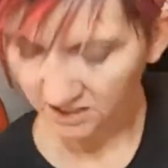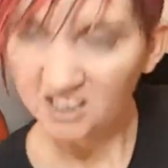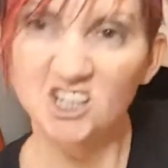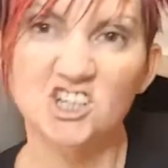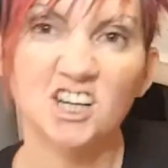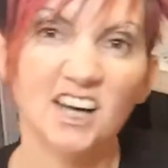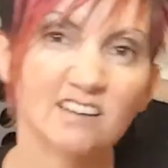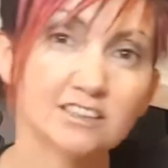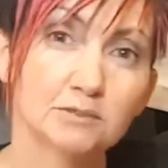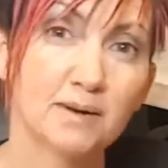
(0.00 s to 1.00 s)
You should
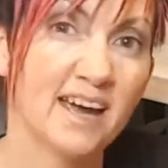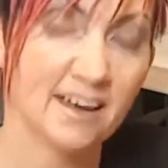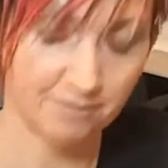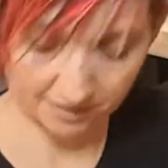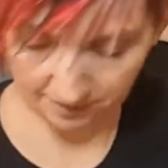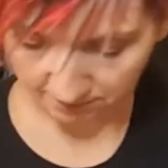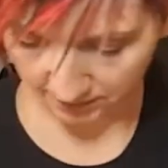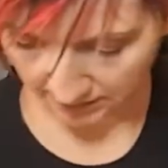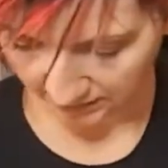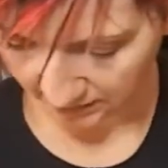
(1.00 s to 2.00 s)
carry spare everything
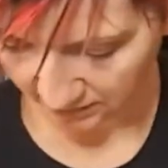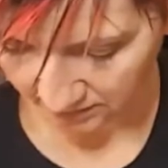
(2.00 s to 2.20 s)
really.